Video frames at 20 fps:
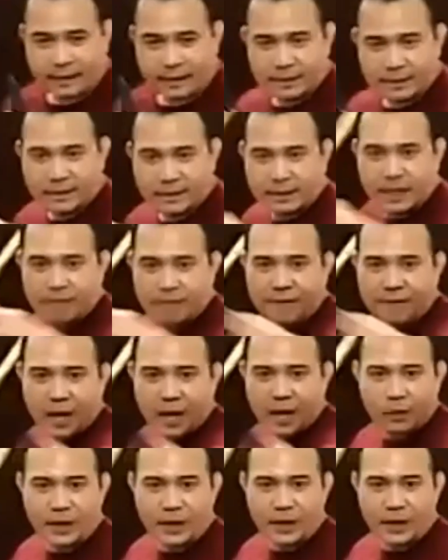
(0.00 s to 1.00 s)
Then follow
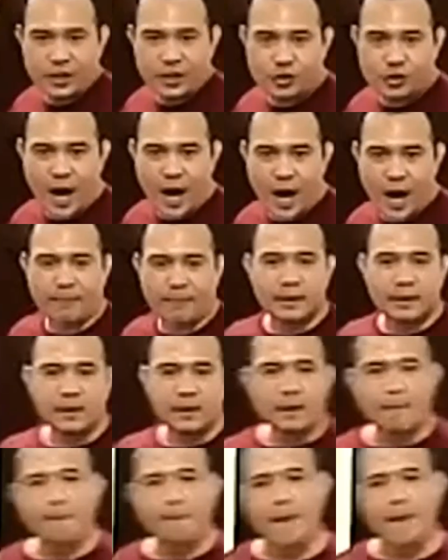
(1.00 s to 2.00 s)
with jab.
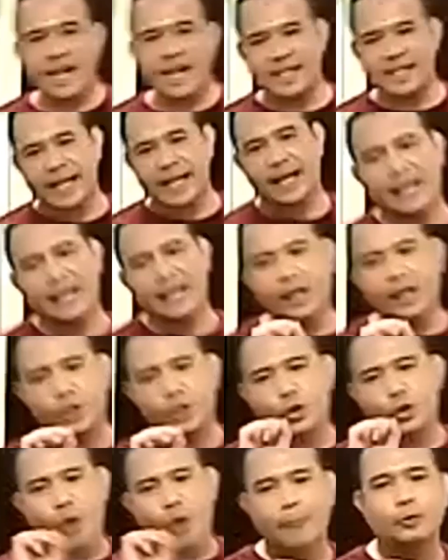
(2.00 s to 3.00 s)
Basically,
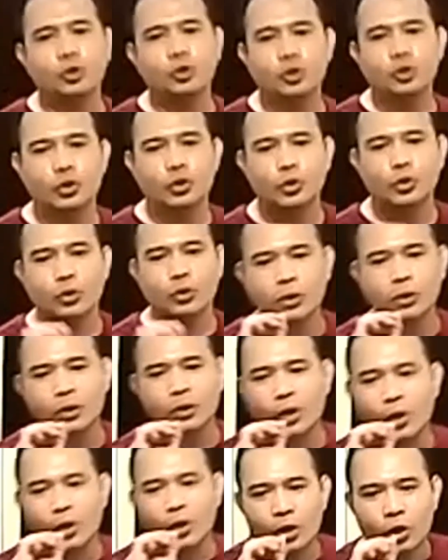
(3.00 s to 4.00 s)
you have to do
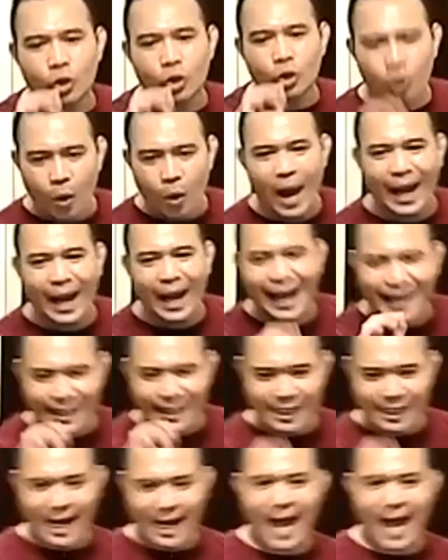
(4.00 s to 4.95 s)
lua and the slash